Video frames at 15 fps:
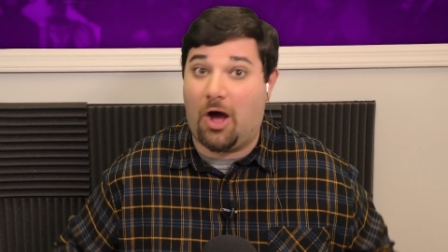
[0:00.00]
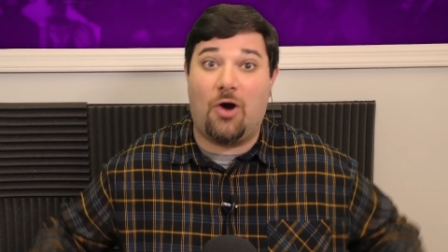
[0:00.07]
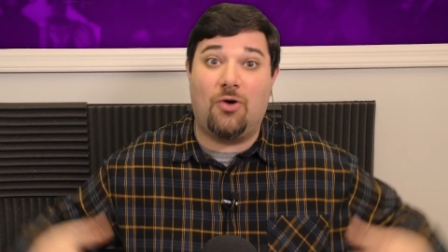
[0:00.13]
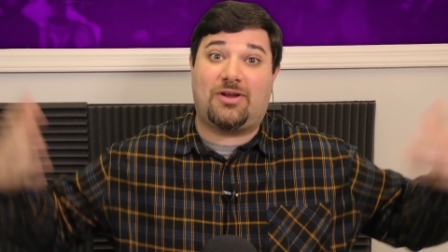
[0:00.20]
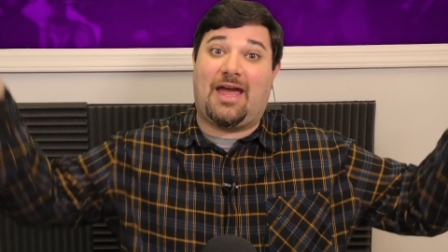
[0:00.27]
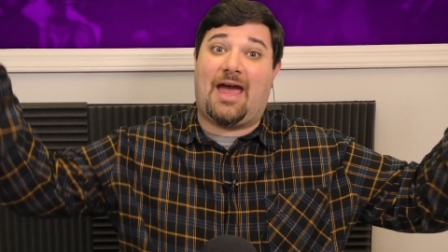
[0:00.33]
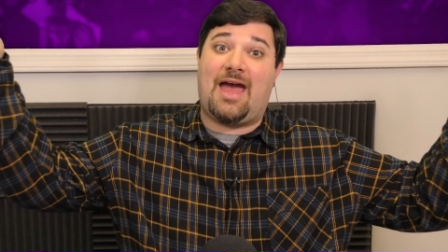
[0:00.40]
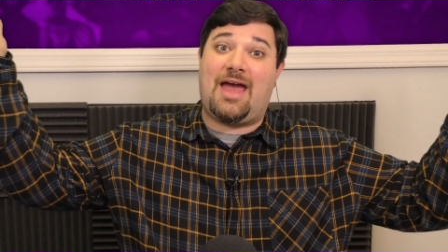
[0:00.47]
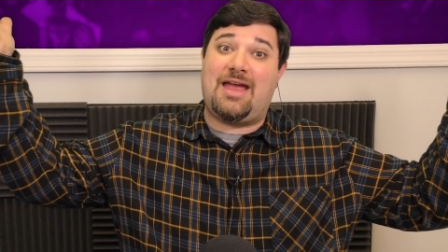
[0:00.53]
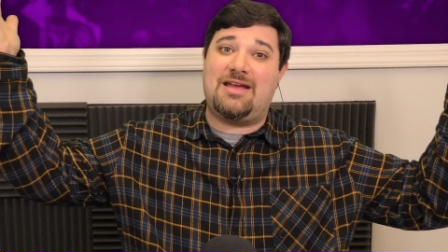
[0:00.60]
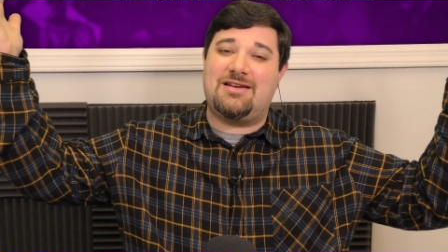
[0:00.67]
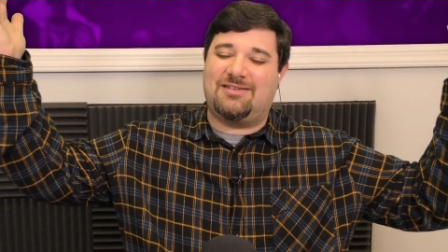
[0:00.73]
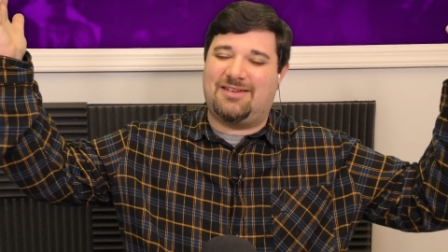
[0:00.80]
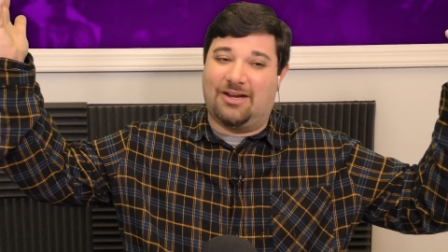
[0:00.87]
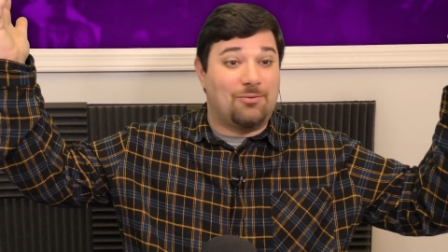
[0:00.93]

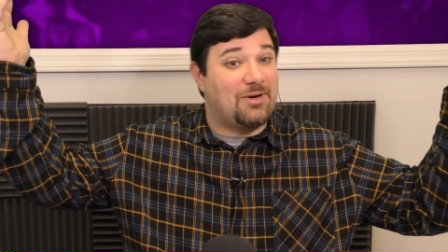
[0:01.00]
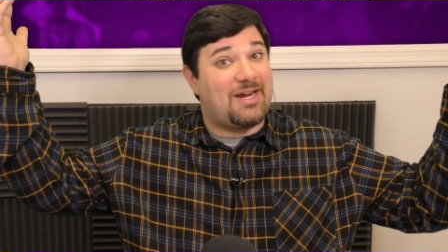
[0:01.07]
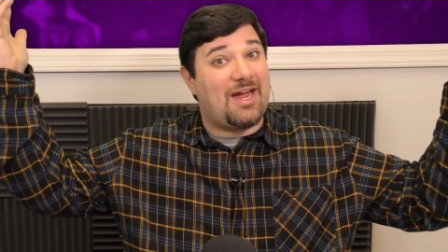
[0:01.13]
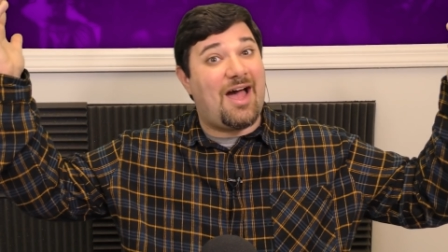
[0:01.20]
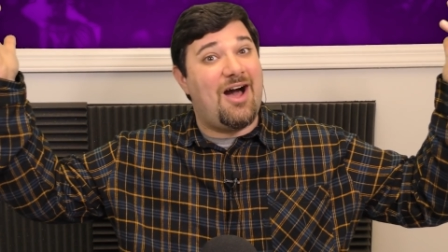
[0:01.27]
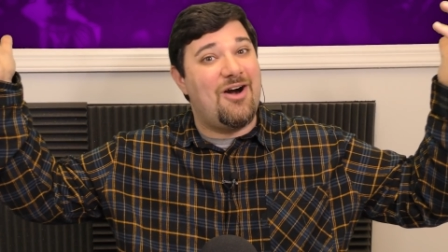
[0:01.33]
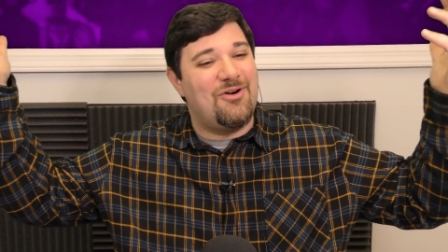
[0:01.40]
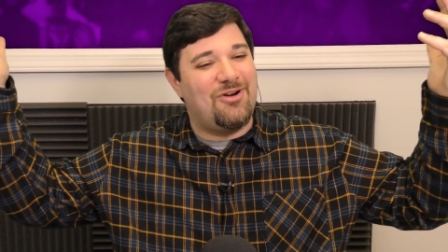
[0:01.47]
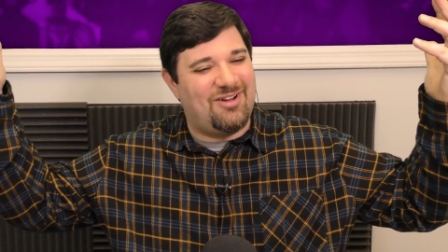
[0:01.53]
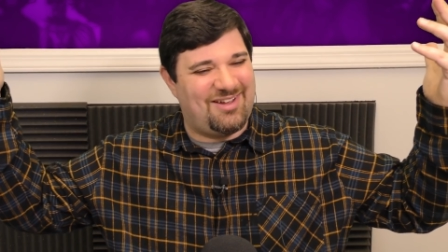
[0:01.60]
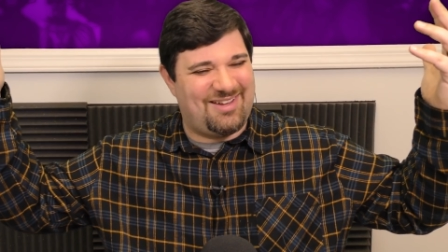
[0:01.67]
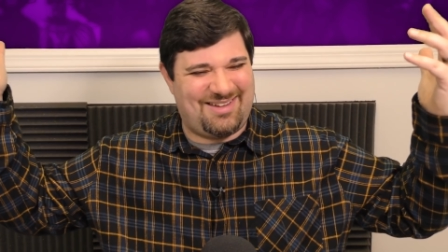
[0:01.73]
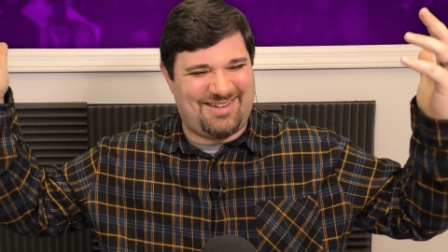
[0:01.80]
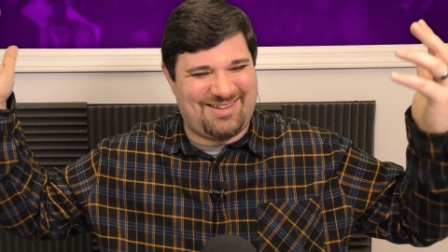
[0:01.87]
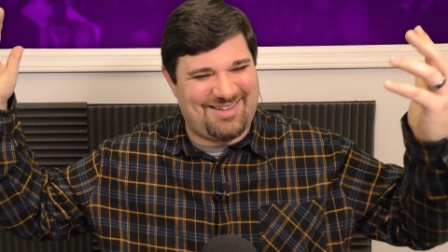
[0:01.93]
Okay, here we go.
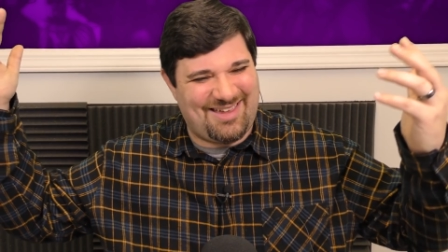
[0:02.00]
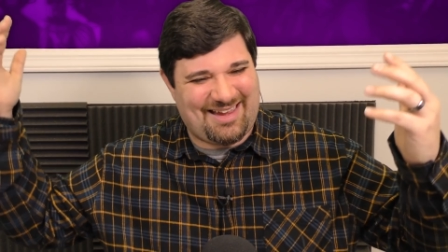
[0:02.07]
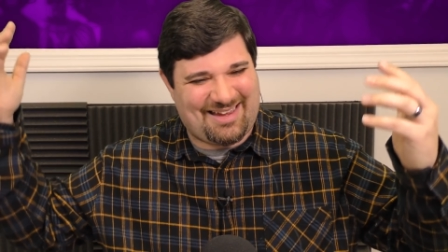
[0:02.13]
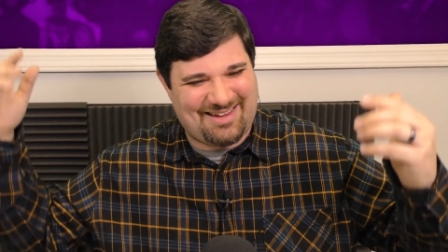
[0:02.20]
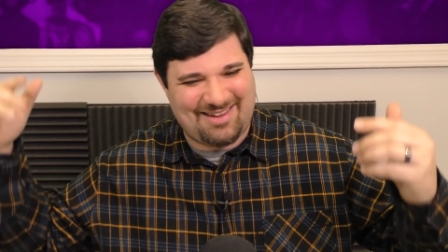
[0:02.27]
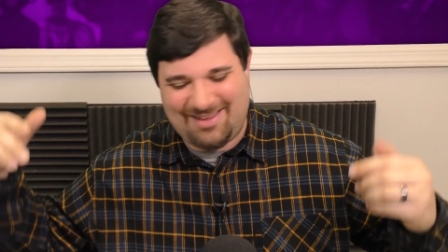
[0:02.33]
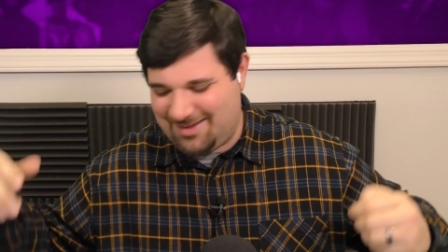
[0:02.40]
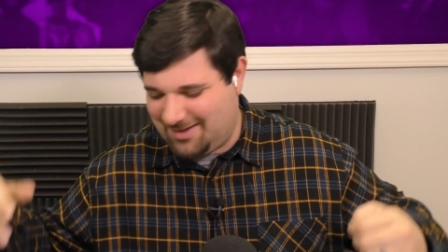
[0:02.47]
Like,